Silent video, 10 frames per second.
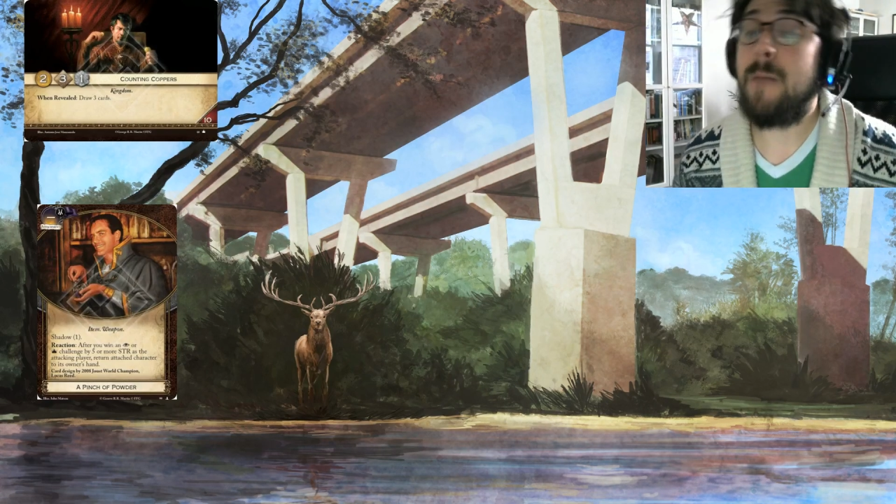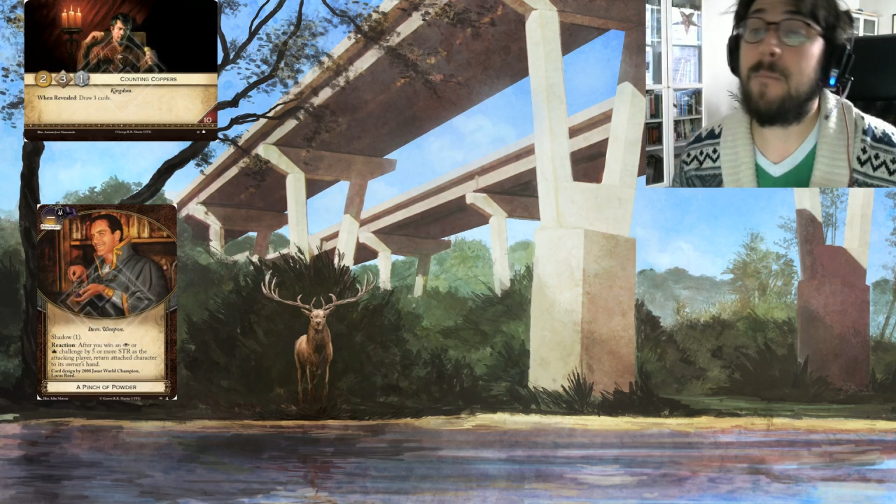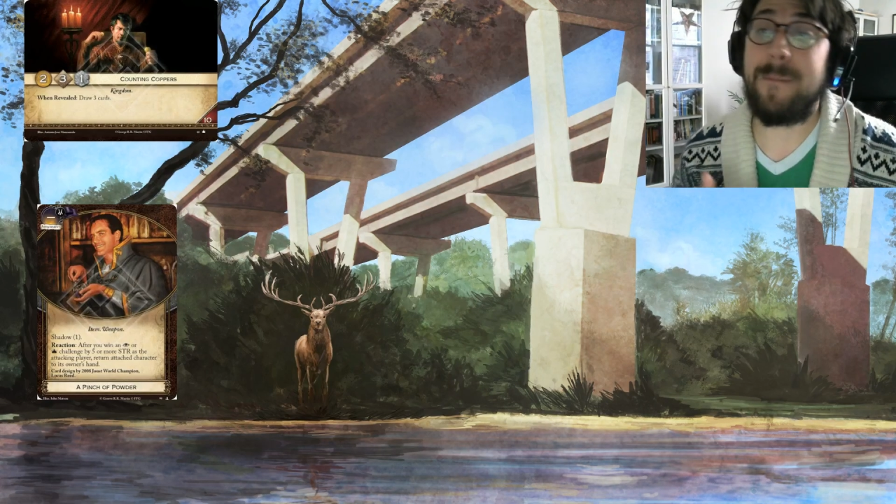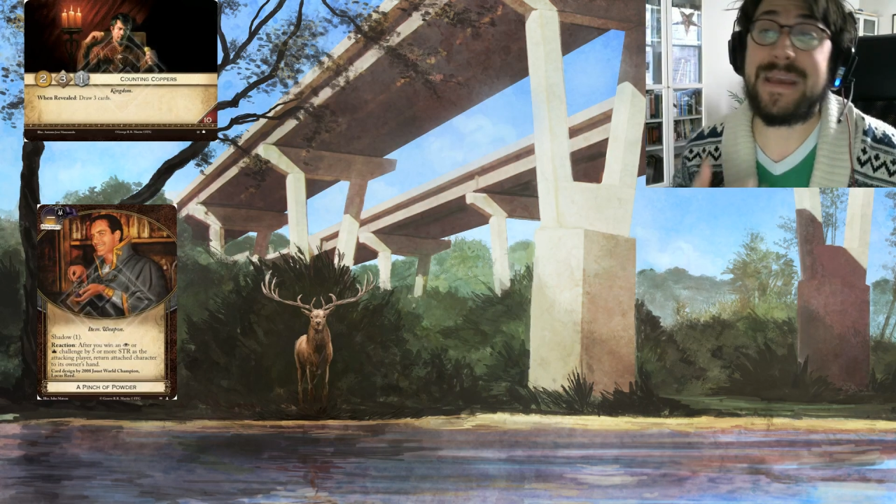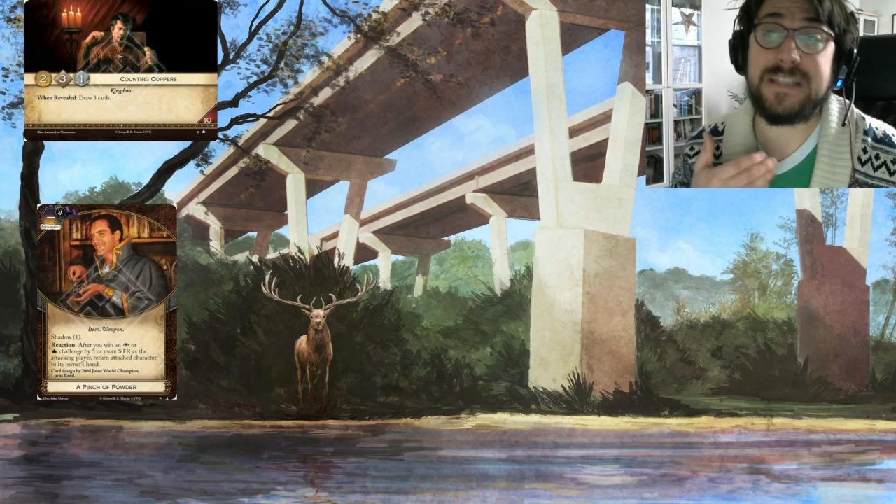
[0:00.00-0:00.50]
But
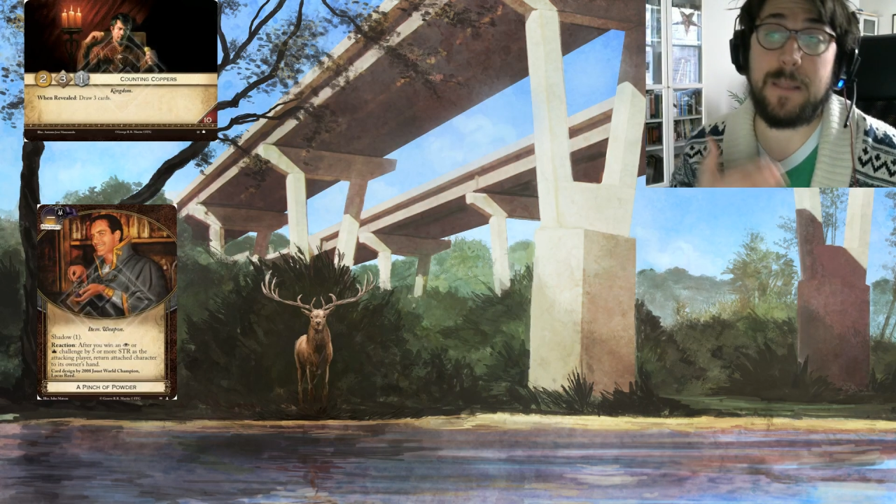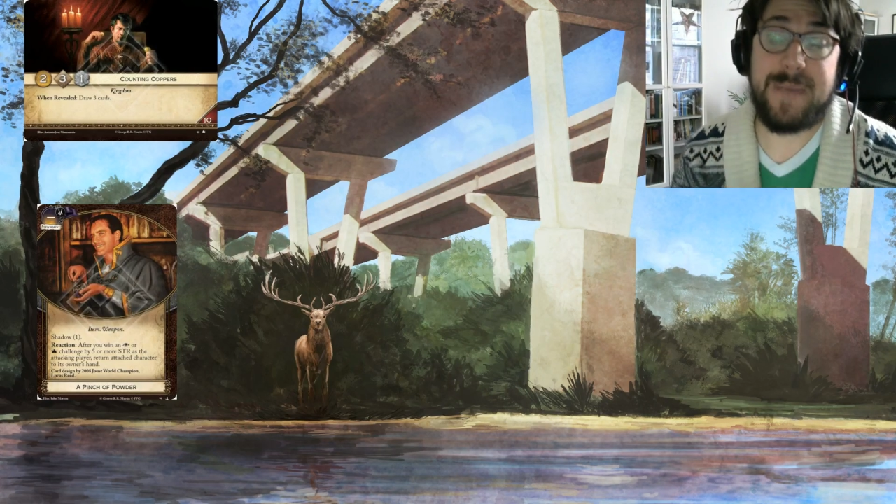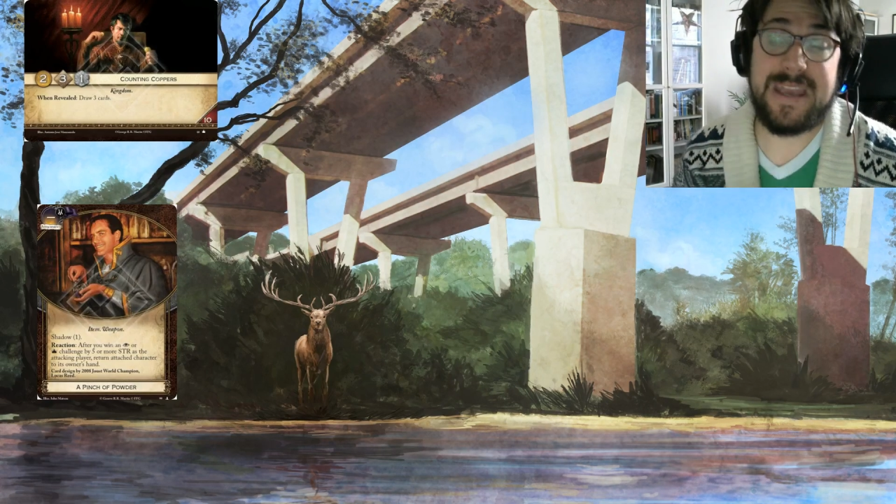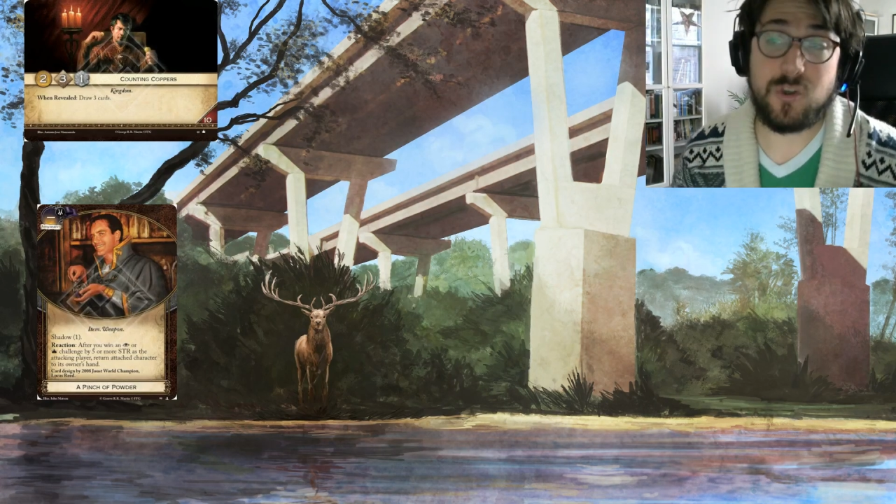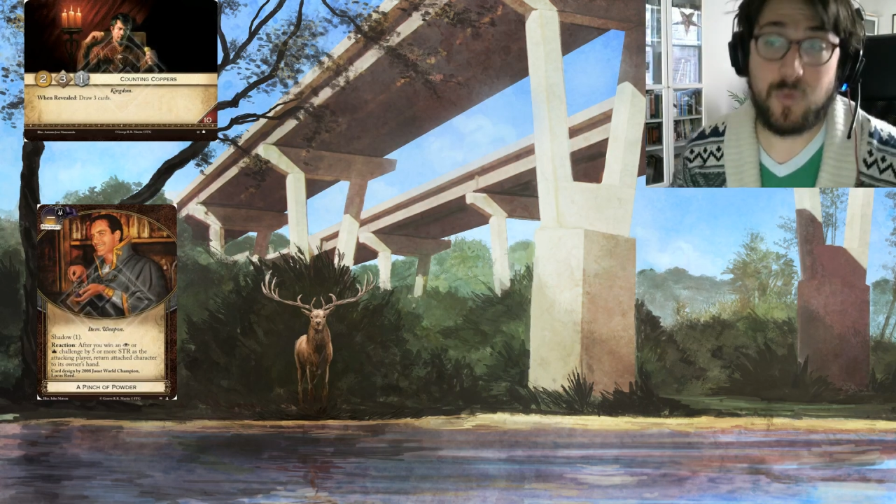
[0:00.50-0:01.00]
what makes the
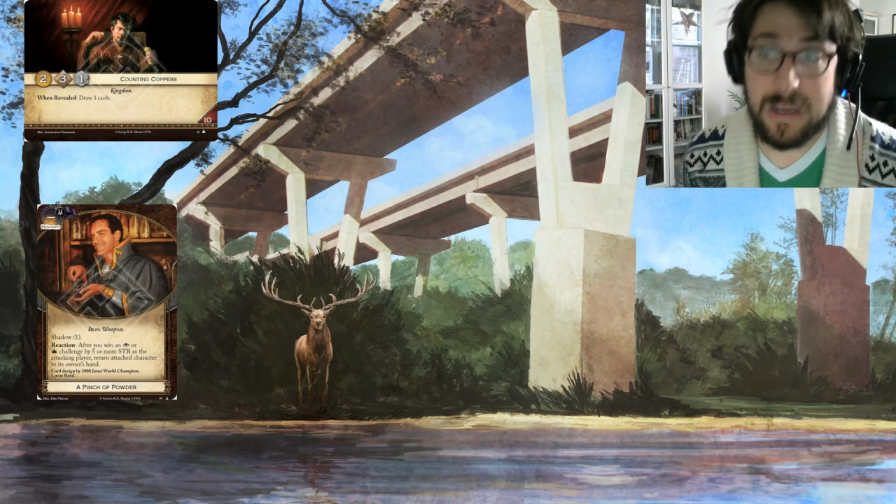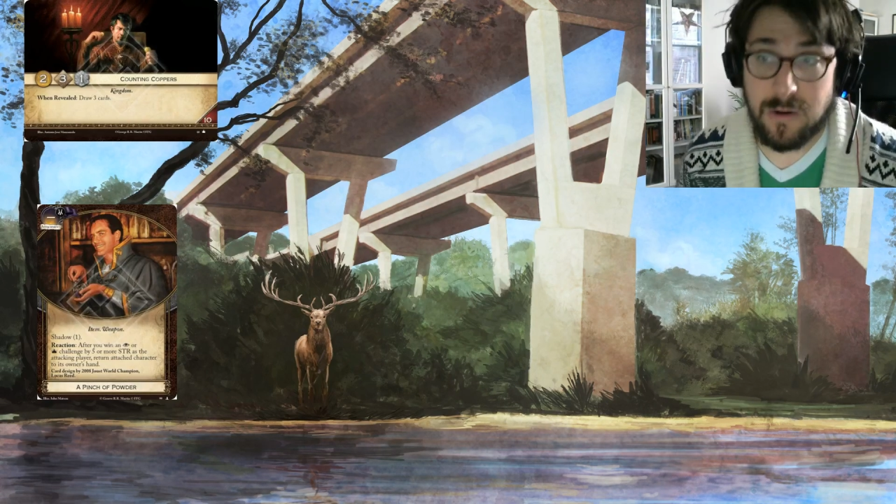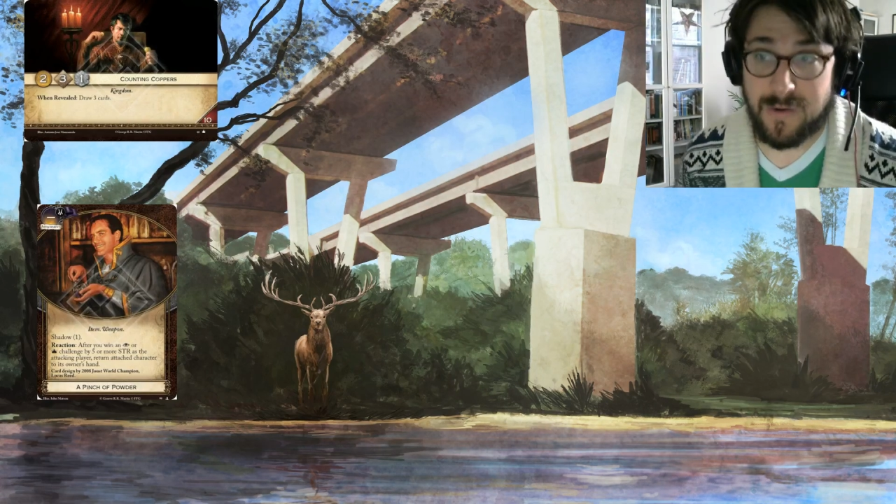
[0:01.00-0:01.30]
pinch raider